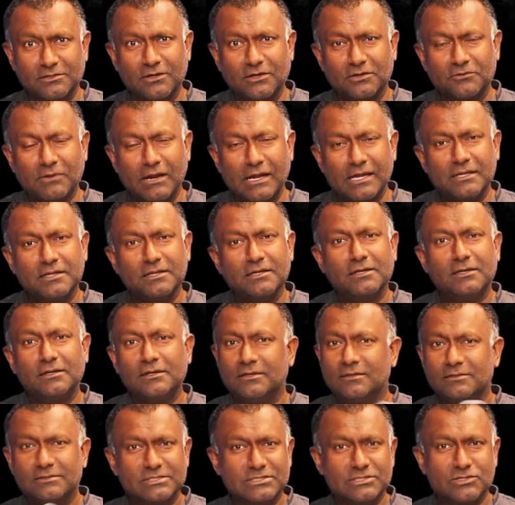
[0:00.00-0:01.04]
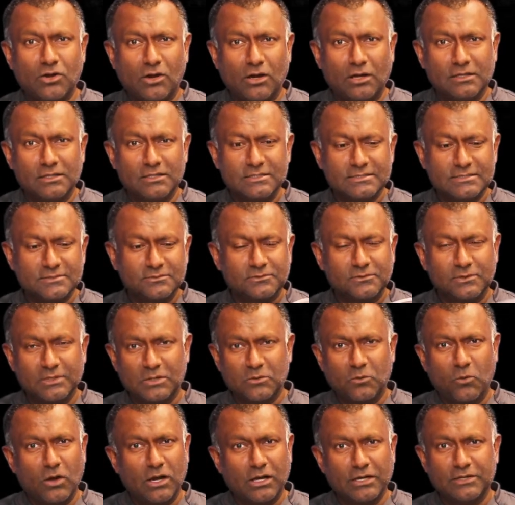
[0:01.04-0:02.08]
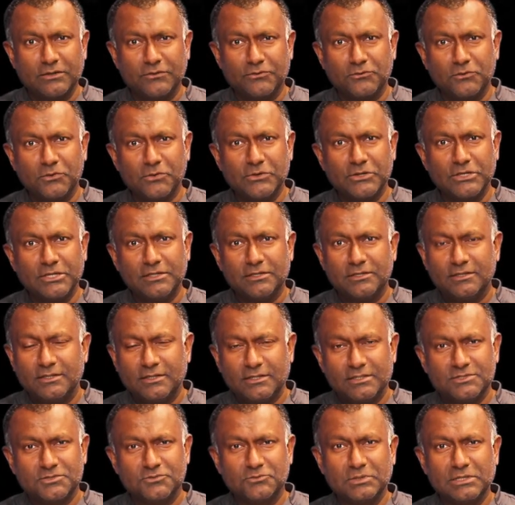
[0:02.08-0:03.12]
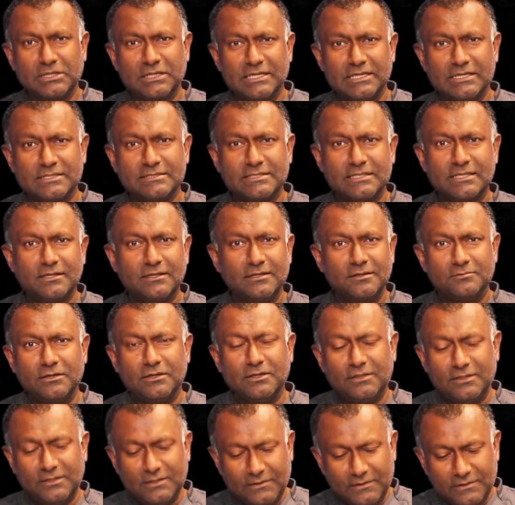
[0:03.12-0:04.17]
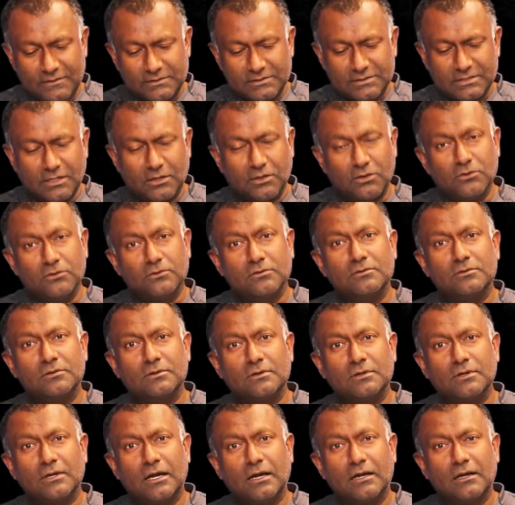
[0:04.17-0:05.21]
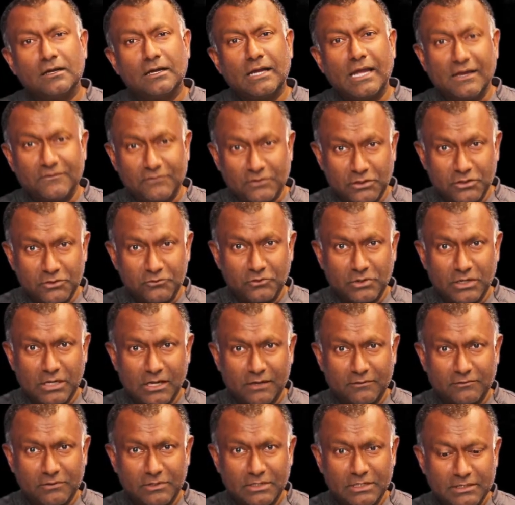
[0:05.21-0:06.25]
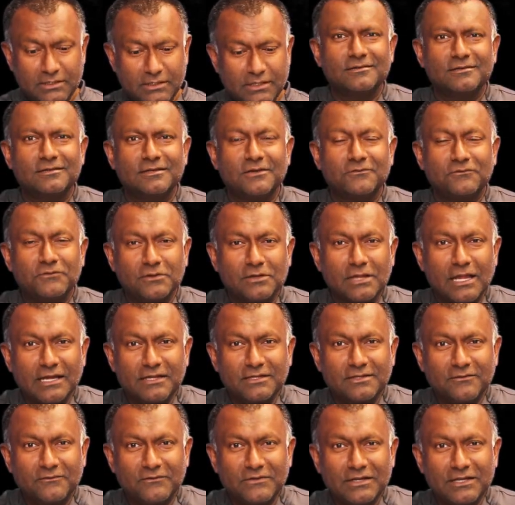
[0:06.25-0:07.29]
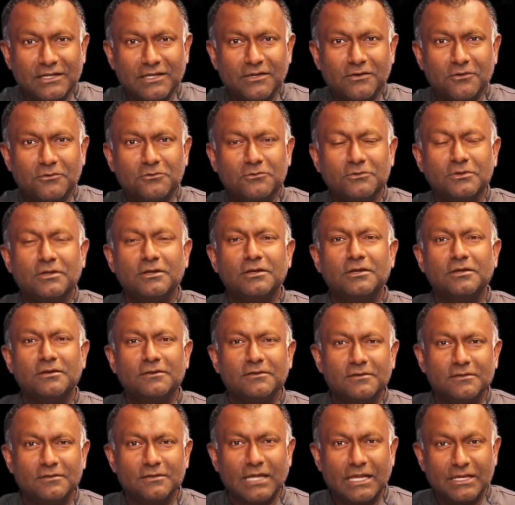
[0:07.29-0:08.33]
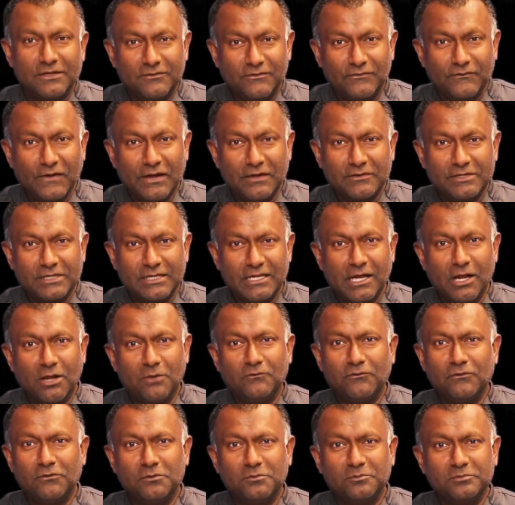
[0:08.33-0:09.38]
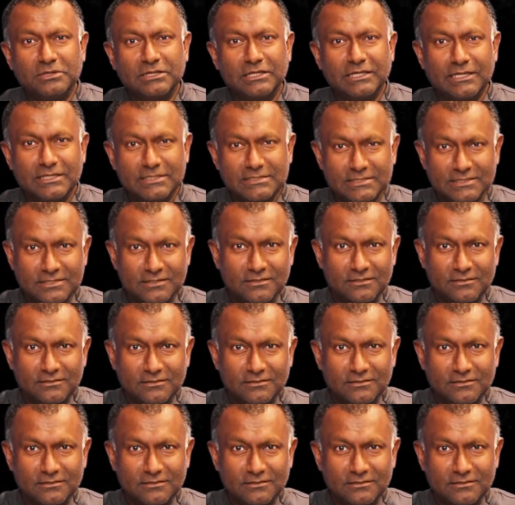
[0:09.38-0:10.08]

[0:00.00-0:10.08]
look right, just call us. We can walk you through it. It's really easy. So have a good recovery. If you liked the video and you found it helpful, please